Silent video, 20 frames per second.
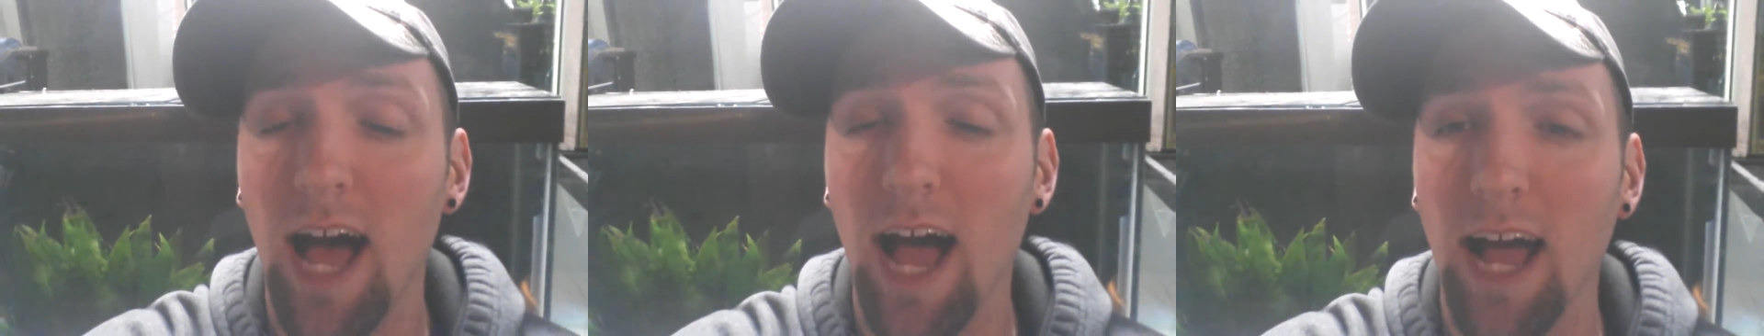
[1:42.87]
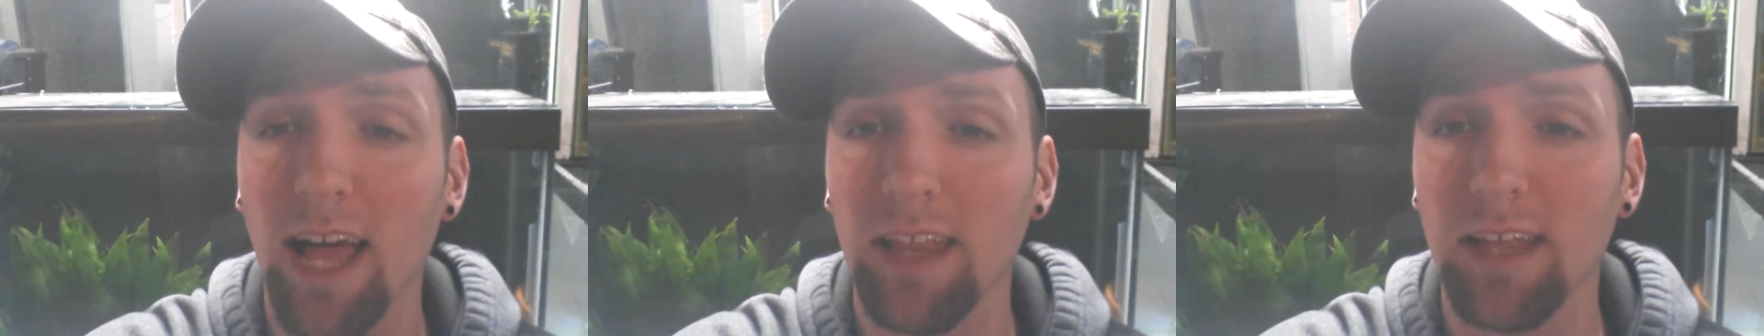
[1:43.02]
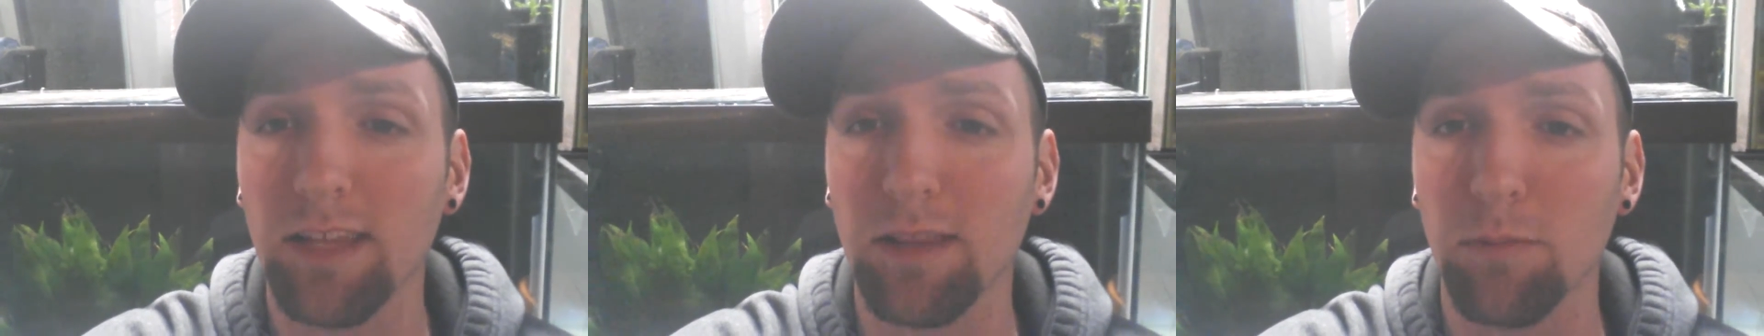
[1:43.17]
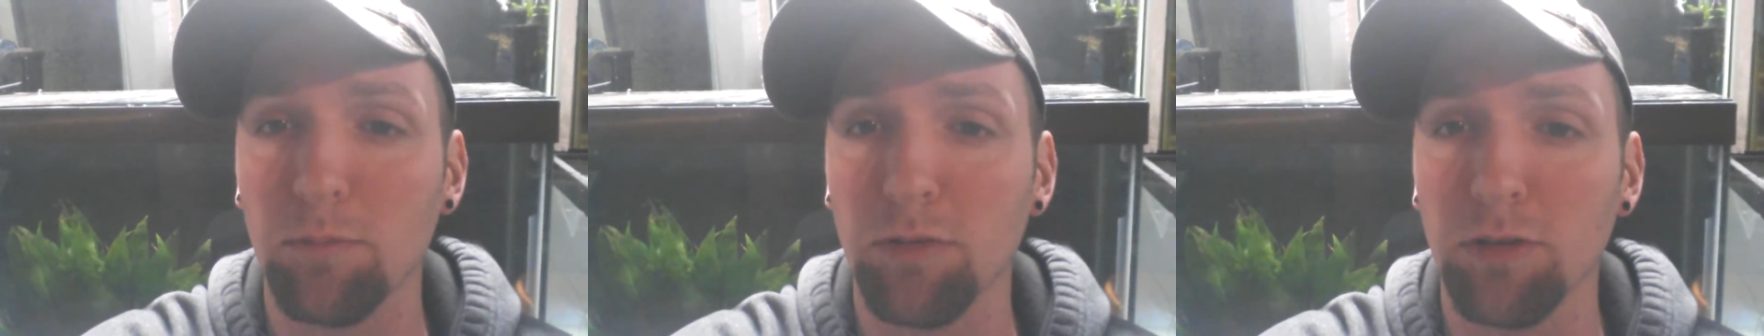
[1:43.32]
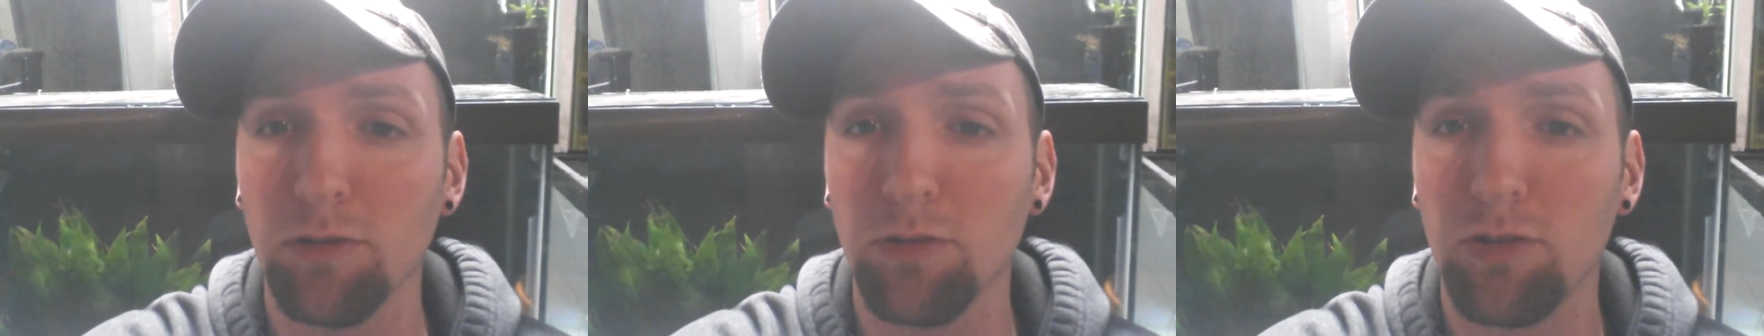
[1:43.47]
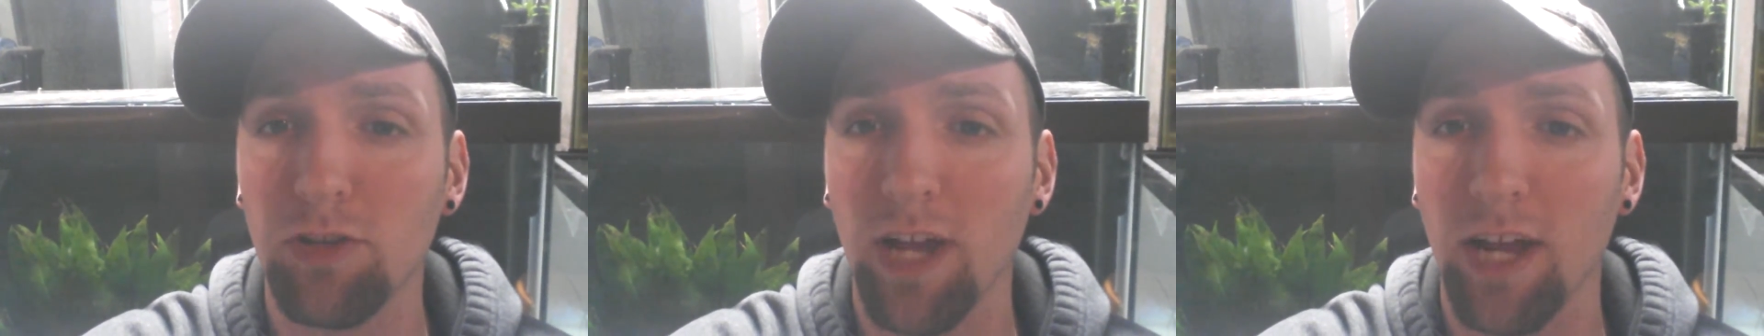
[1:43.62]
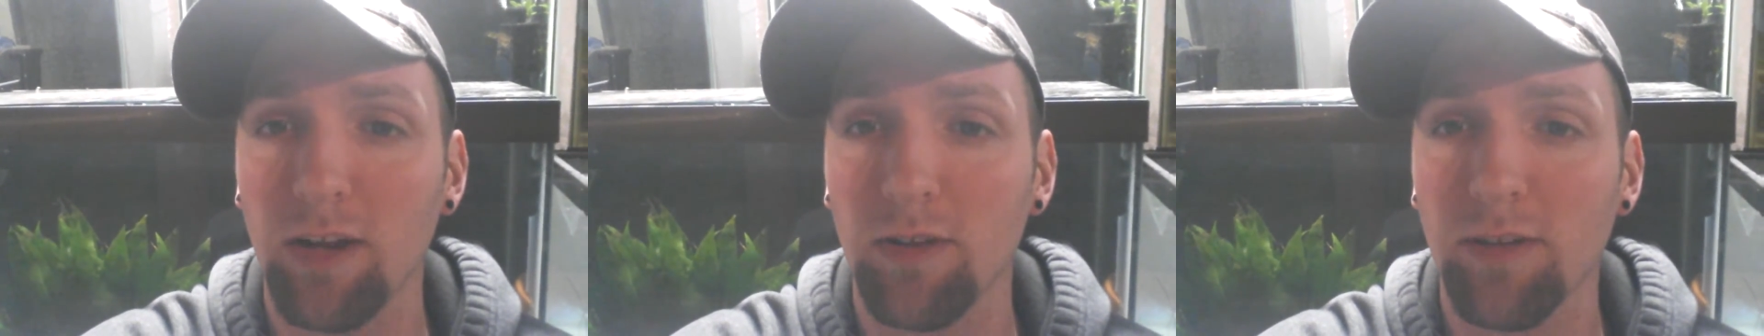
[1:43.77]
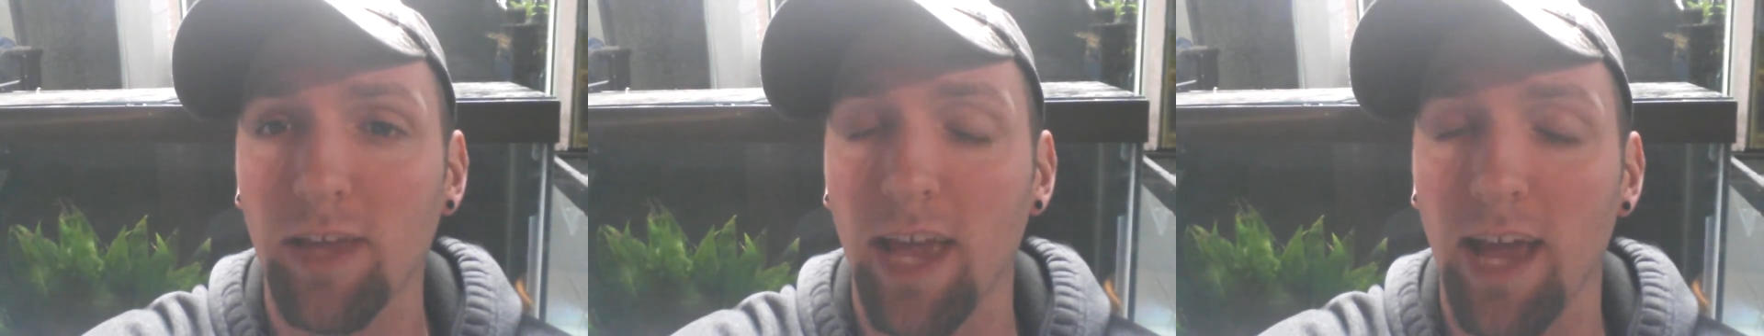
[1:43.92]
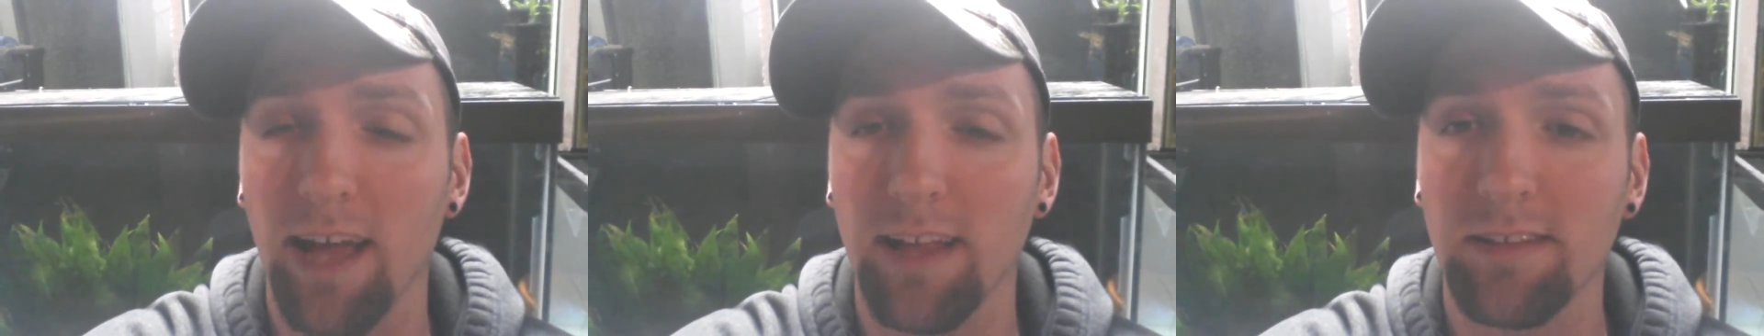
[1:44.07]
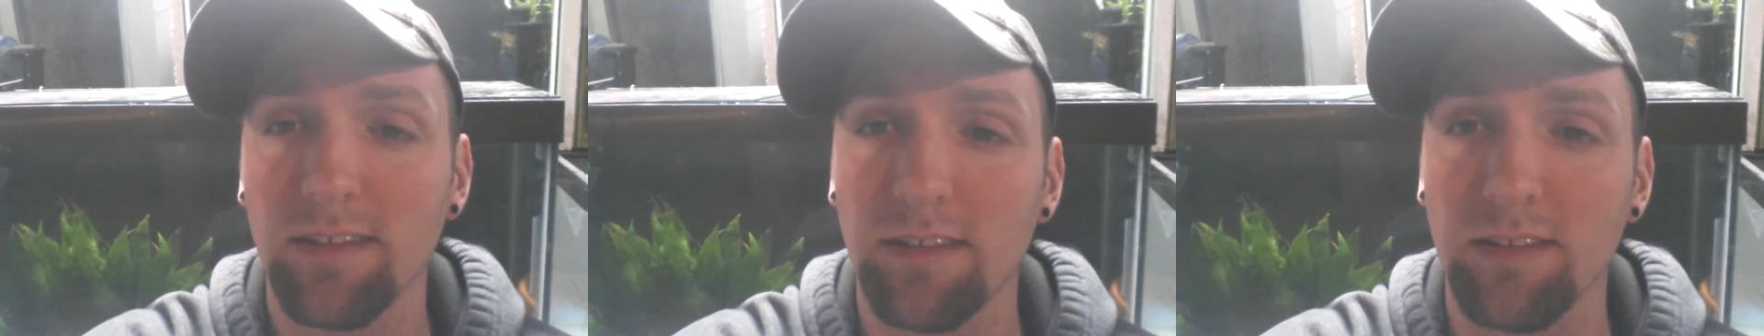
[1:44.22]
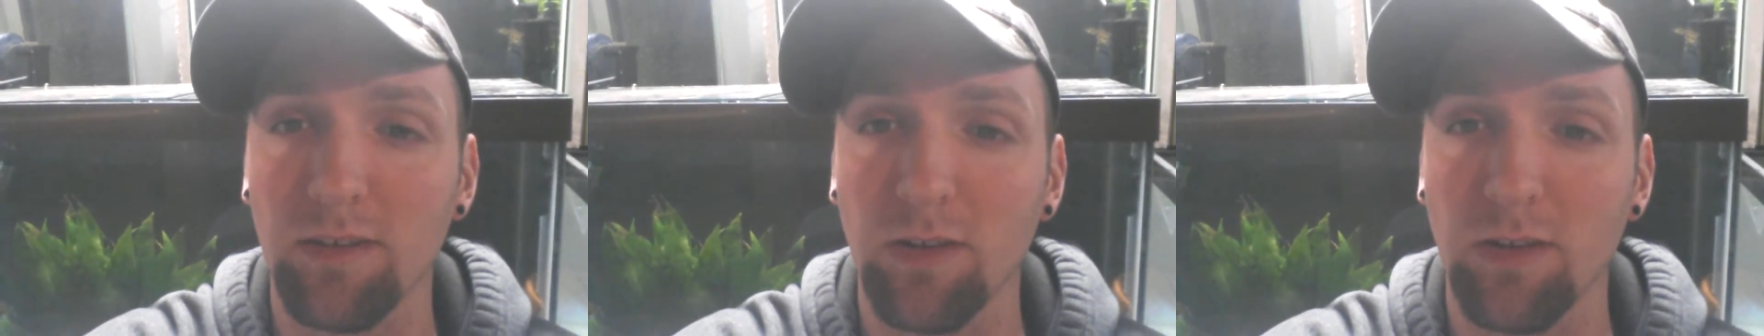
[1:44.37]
I like the blue channel cats.